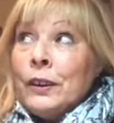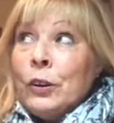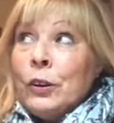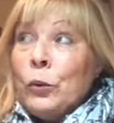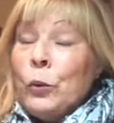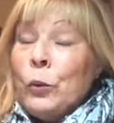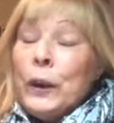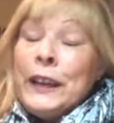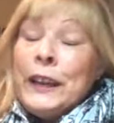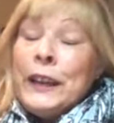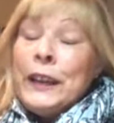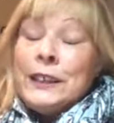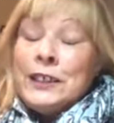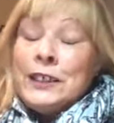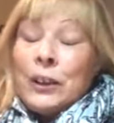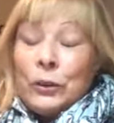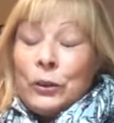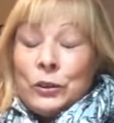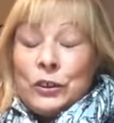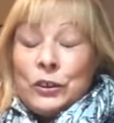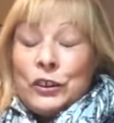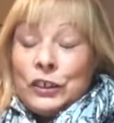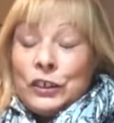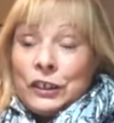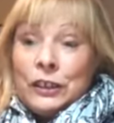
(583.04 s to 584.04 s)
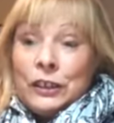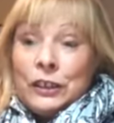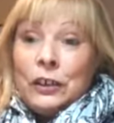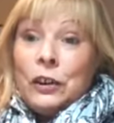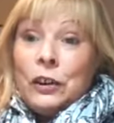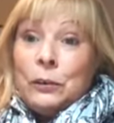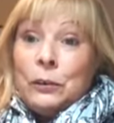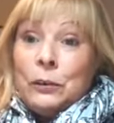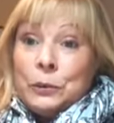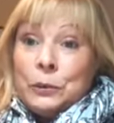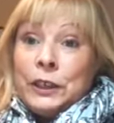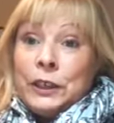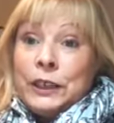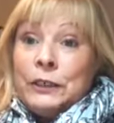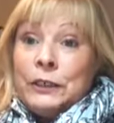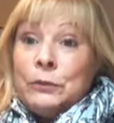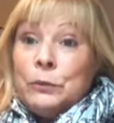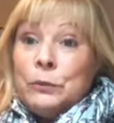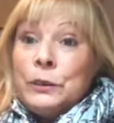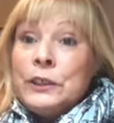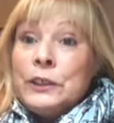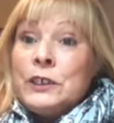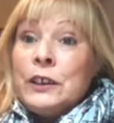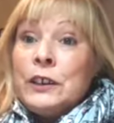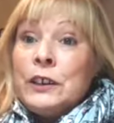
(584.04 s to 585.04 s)
we don't earn a lot of money.
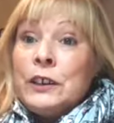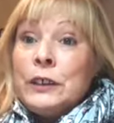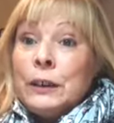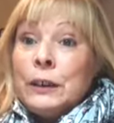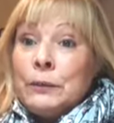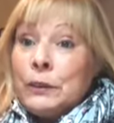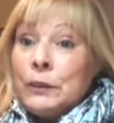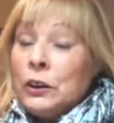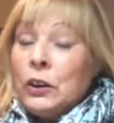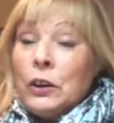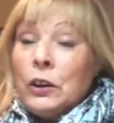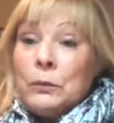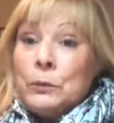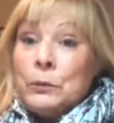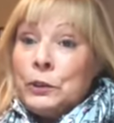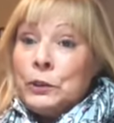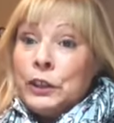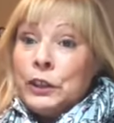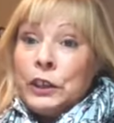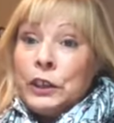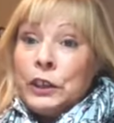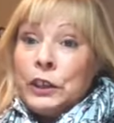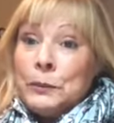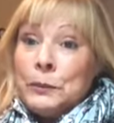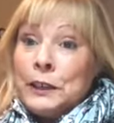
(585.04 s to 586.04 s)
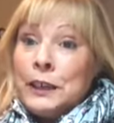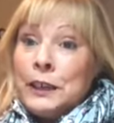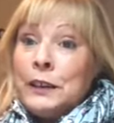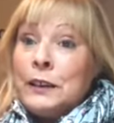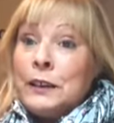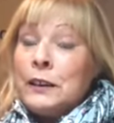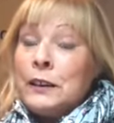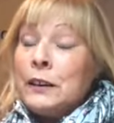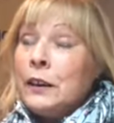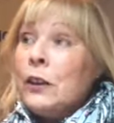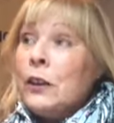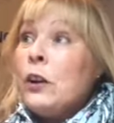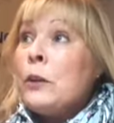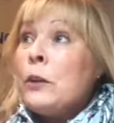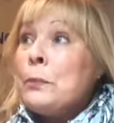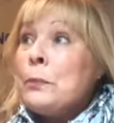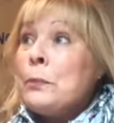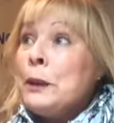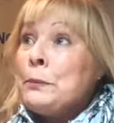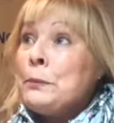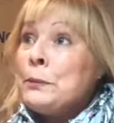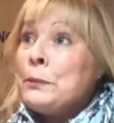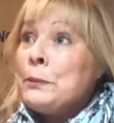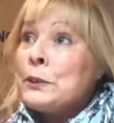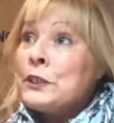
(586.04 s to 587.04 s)
We don't have a lot of money coming in. And a lot of
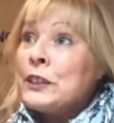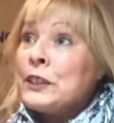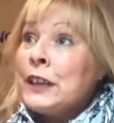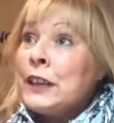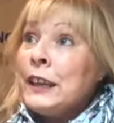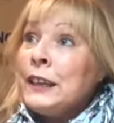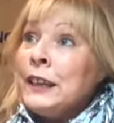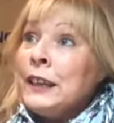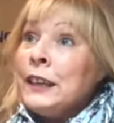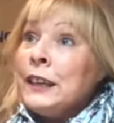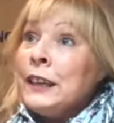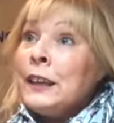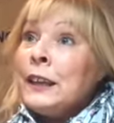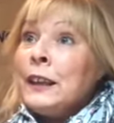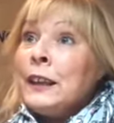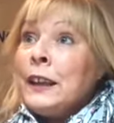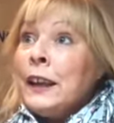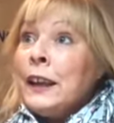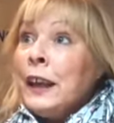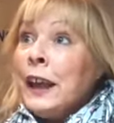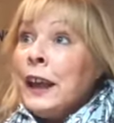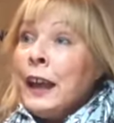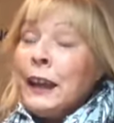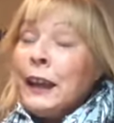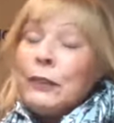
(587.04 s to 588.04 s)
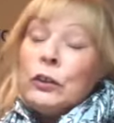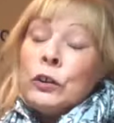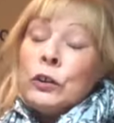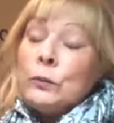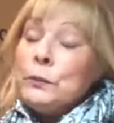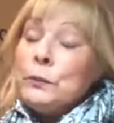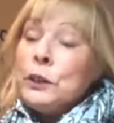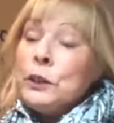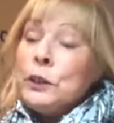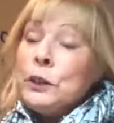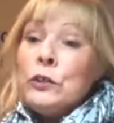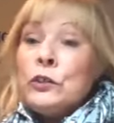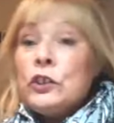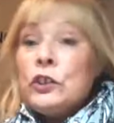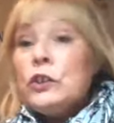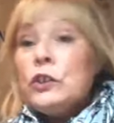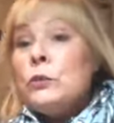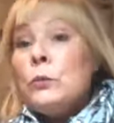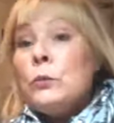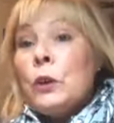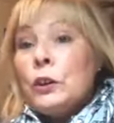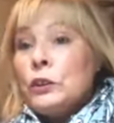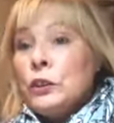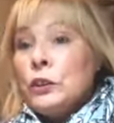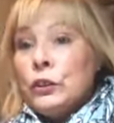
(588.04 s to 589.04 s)
people say, How come you do
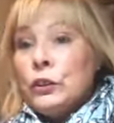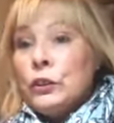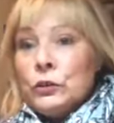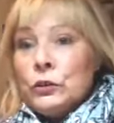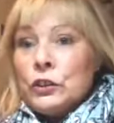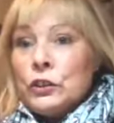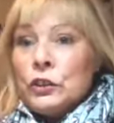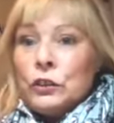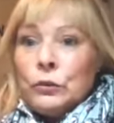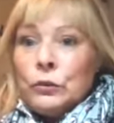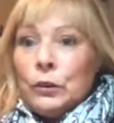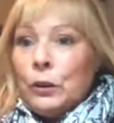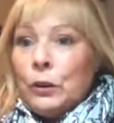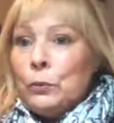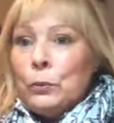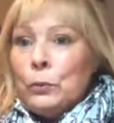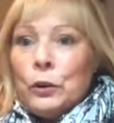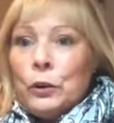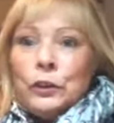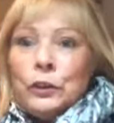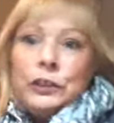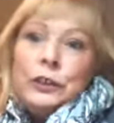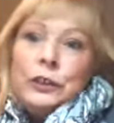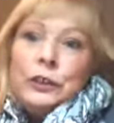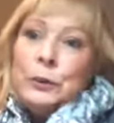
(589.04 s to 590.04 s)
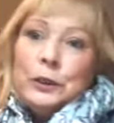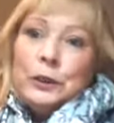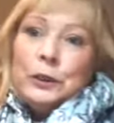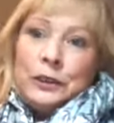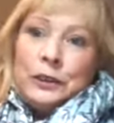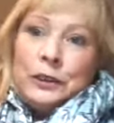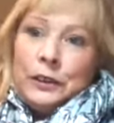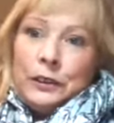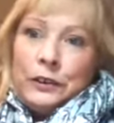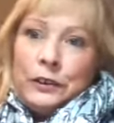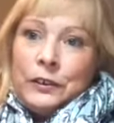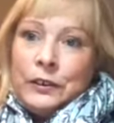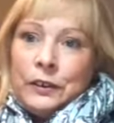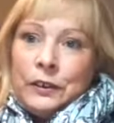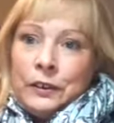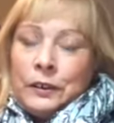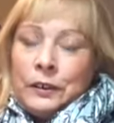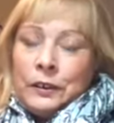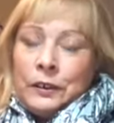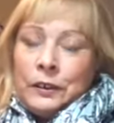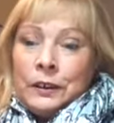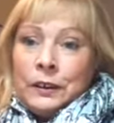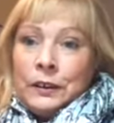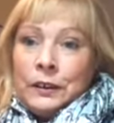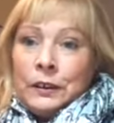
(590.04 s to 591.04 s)
what you do on what you earn?
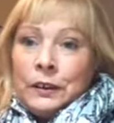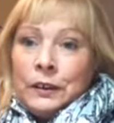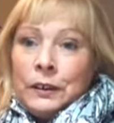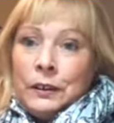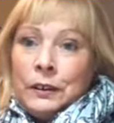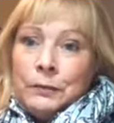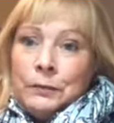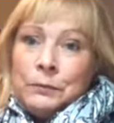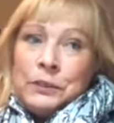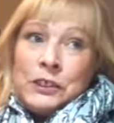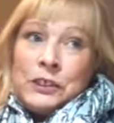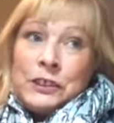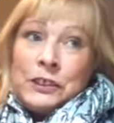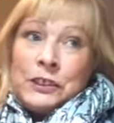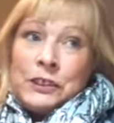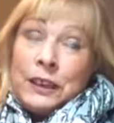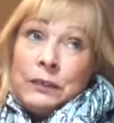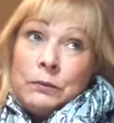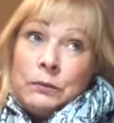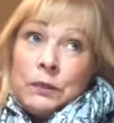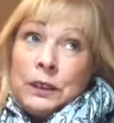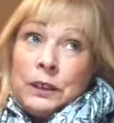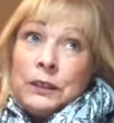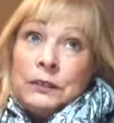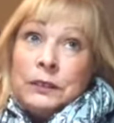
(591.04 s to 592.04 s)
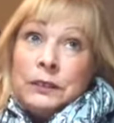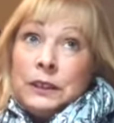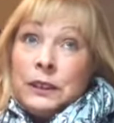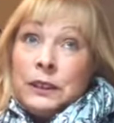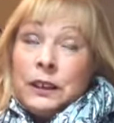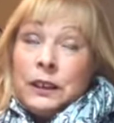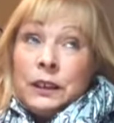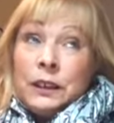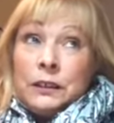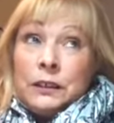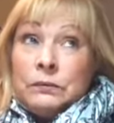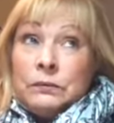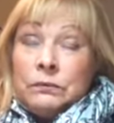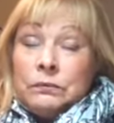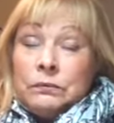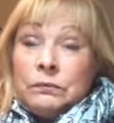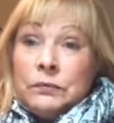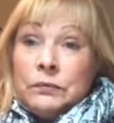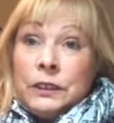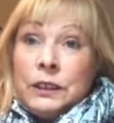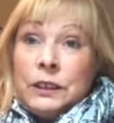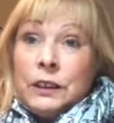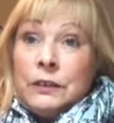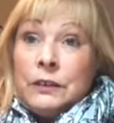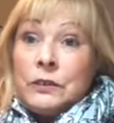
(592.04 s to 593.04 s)
And we say, Well, you know,
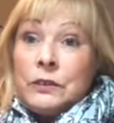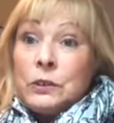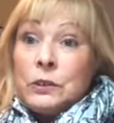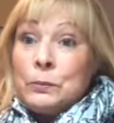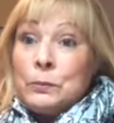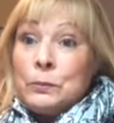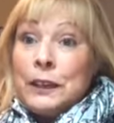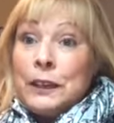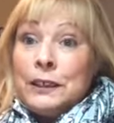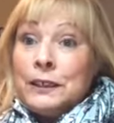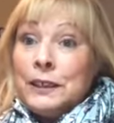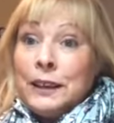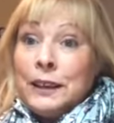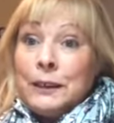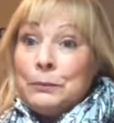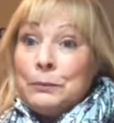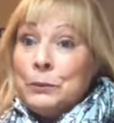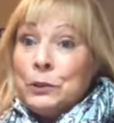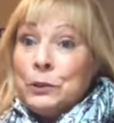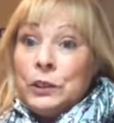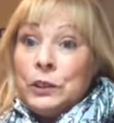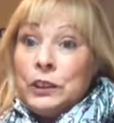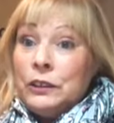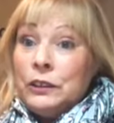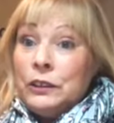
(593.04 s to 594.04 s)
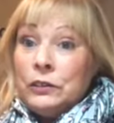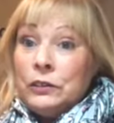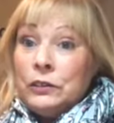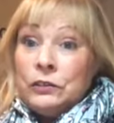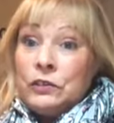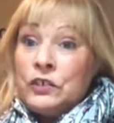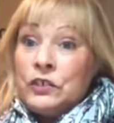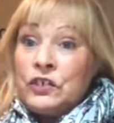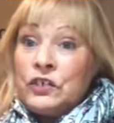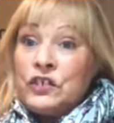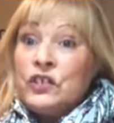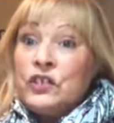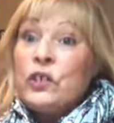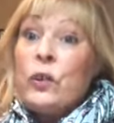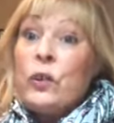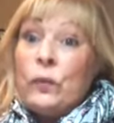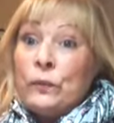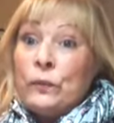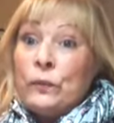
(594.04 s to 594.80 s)
we don't spend our money on stuff